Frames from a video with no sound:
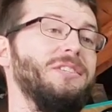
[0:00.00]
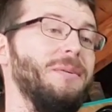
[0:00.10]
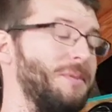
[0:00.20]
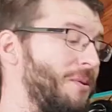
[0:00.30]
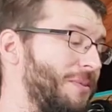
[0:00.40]

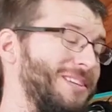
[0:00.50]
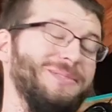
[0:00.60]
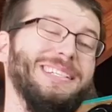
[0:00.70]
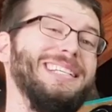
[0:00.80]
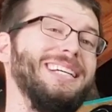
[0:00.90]
Some don't. This
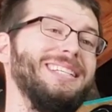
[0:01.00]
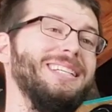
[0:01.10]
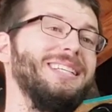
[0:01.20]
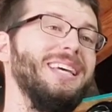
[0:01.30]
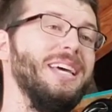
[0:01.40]
one
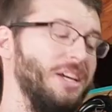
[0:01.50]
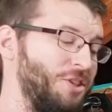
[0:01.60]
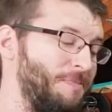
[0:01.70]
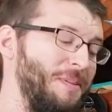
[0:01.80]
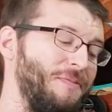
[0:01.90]
doesn't.
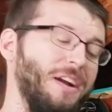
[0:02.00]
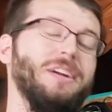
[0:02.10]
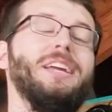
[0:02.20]
Just be very